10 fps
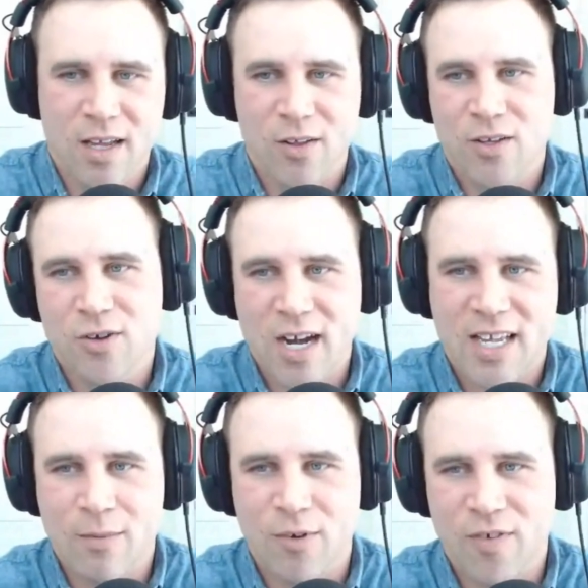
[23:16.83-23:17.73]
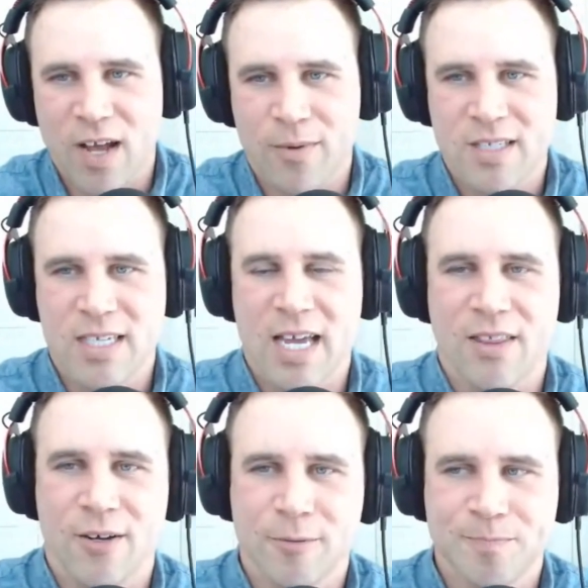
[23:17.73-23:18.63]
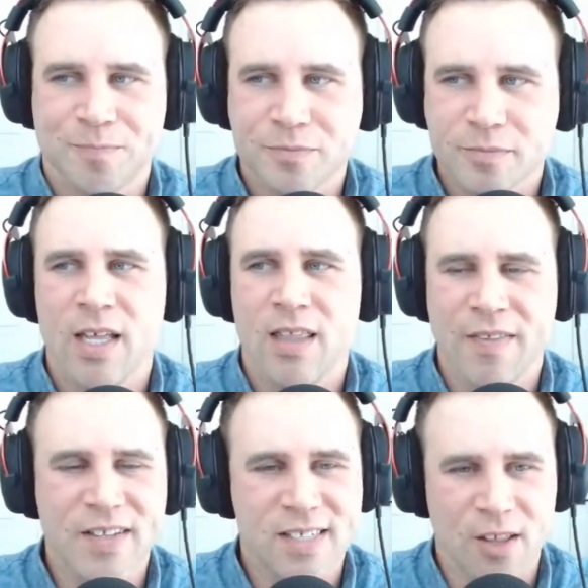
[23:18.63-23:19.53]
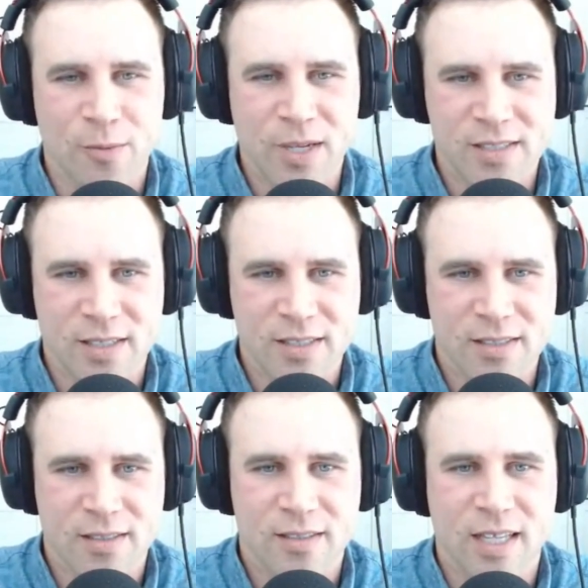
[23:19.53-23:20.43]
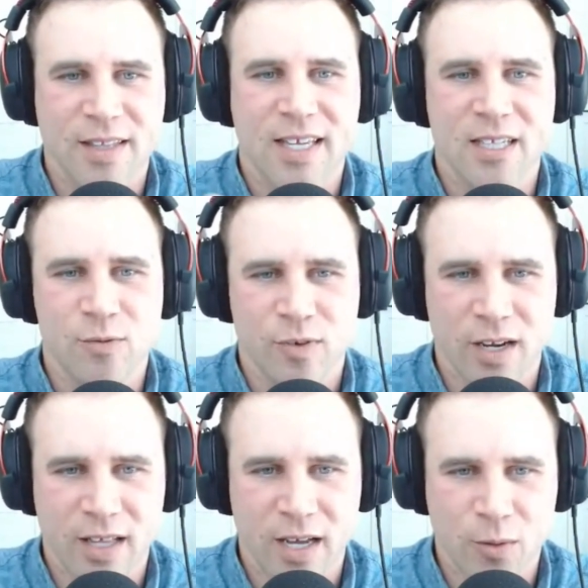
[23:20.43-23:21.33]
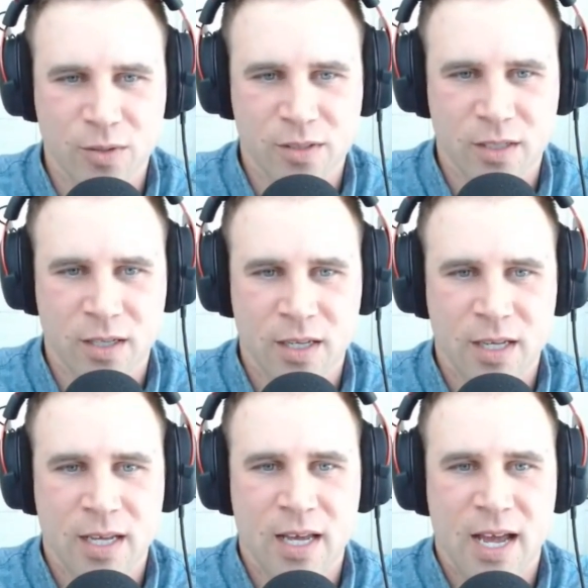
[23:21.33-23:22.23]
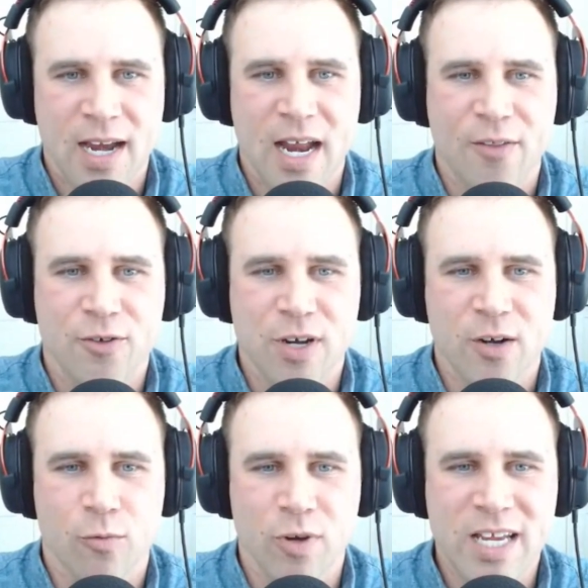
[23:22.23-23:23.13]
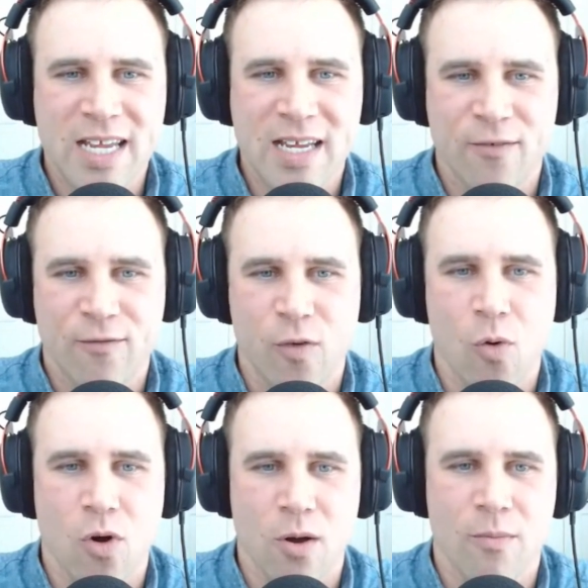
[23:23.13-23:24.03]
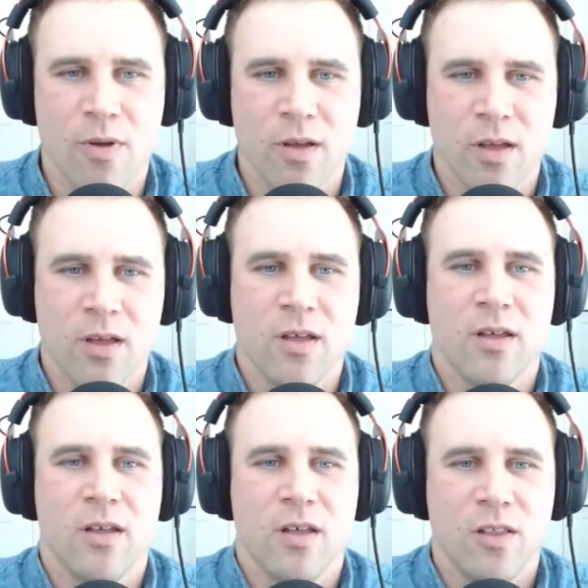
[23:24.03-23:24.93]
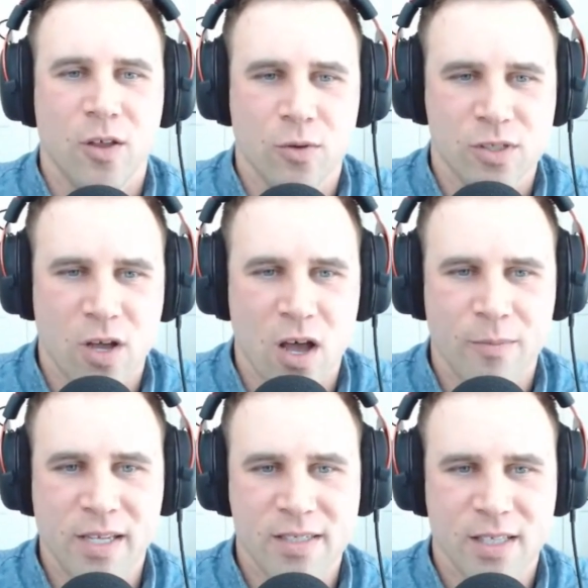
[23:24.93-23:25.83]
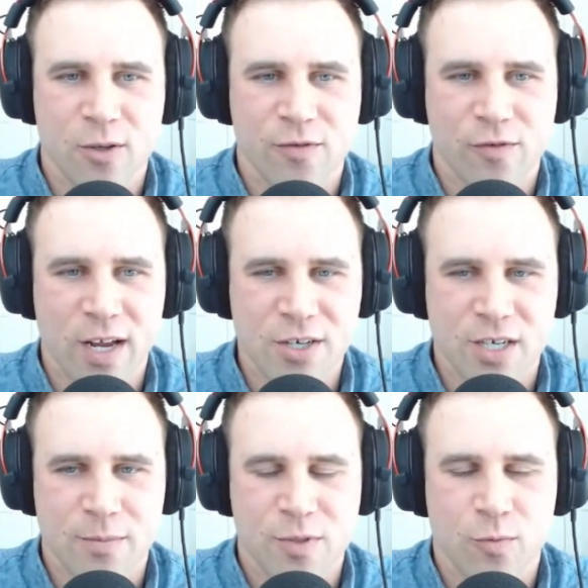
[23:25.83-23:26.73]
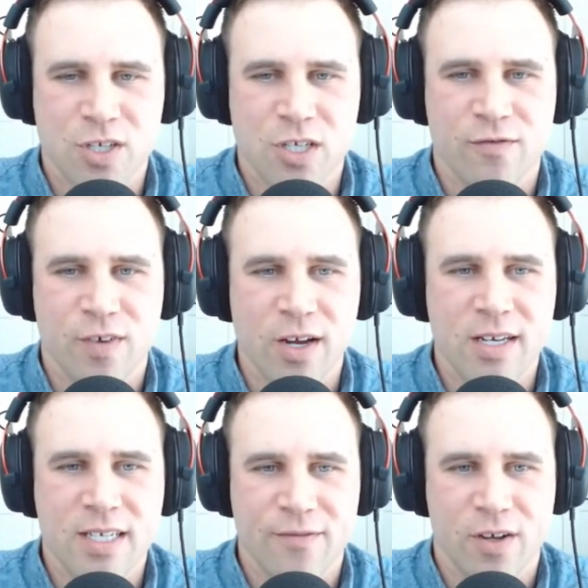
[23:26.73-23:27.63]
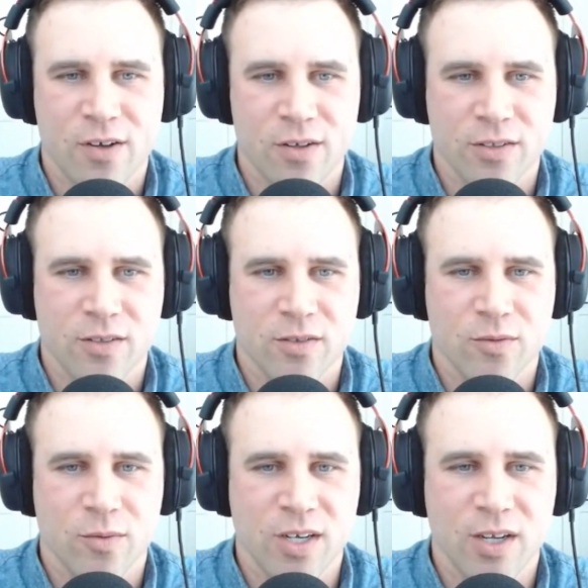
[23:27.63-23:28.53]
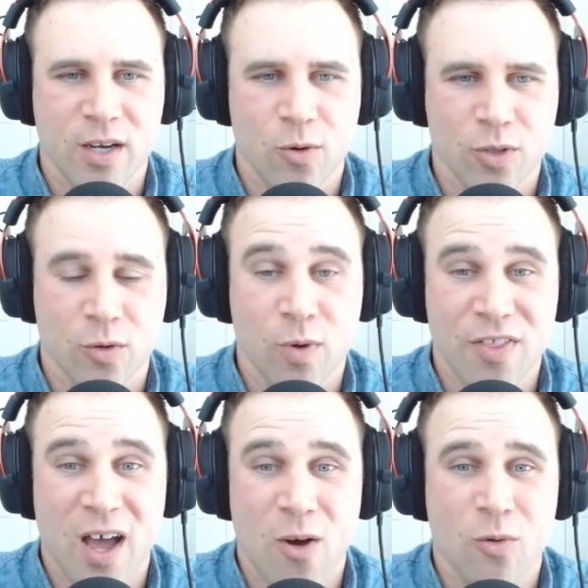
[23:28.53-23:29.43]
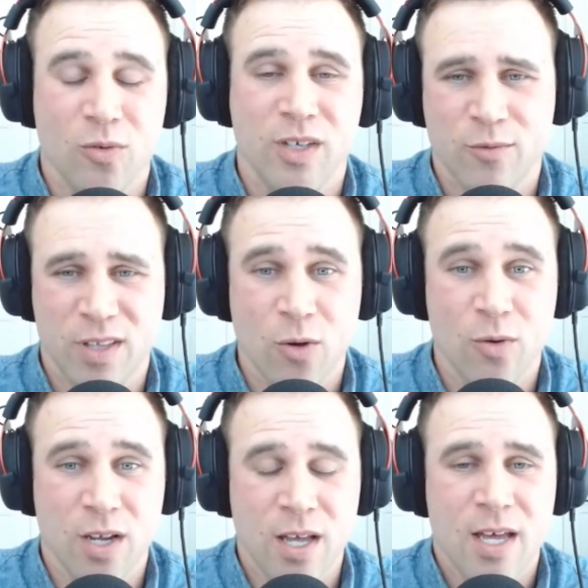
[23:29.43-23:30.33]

They try to keep their family together. Then they sell their business. Then the kids move out of the house. And now they're trying to reform those hobbies and those friendships, which is very difficult when you get older without without